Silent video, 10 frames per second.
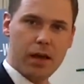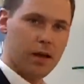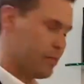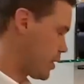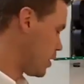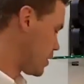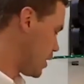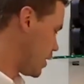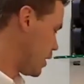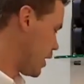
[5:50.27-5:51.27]
because
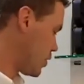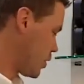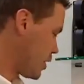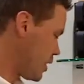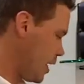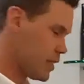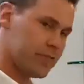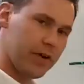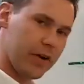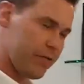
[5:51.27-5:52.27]
as you can see, it's very,